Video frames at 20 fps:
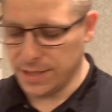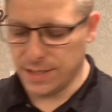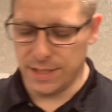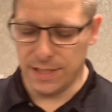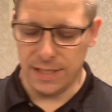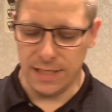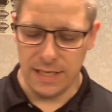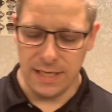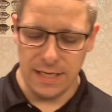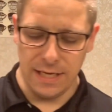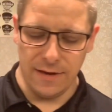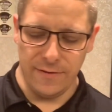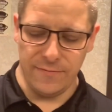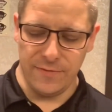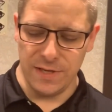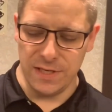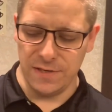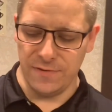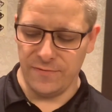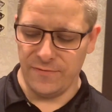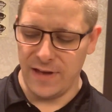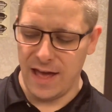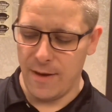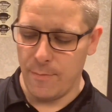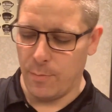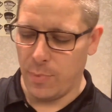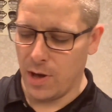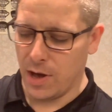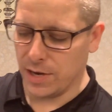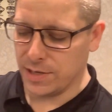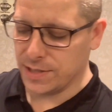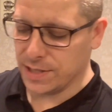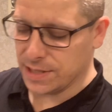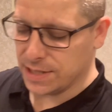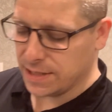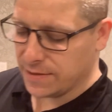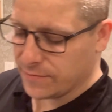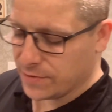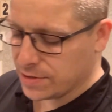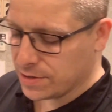see if this fat box is
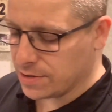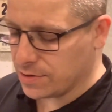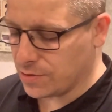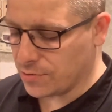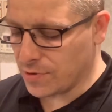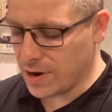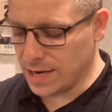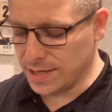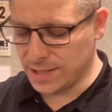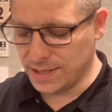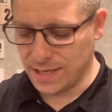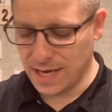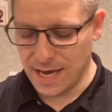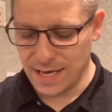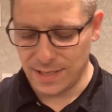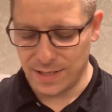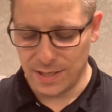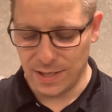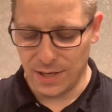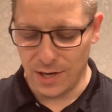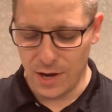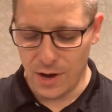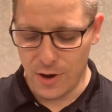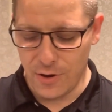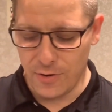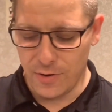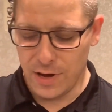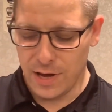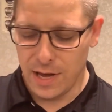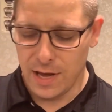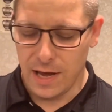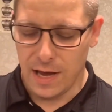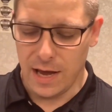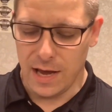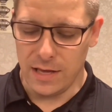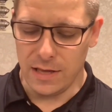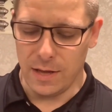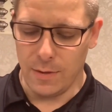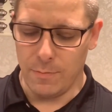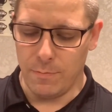even the right size to go
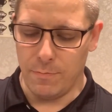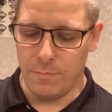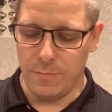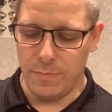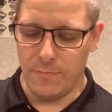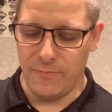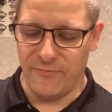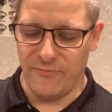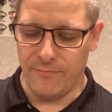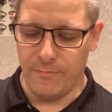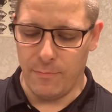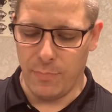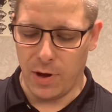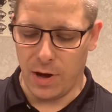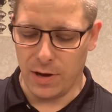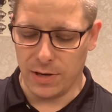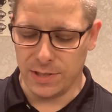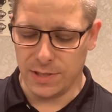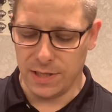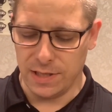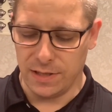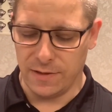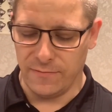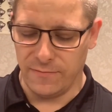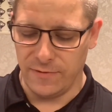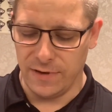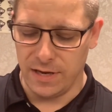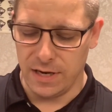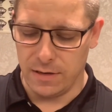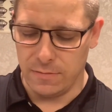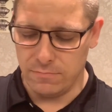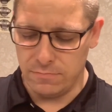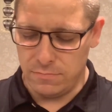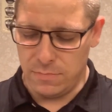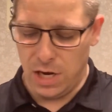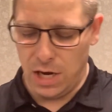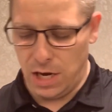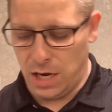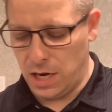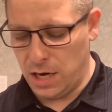in the box that the
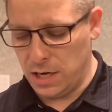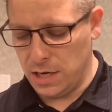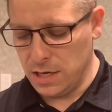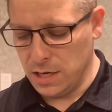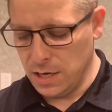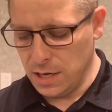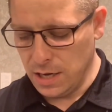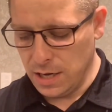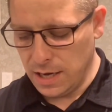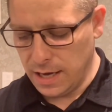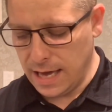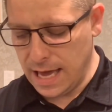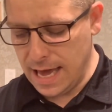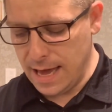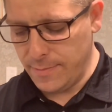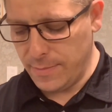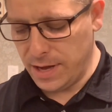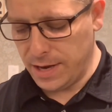Vita came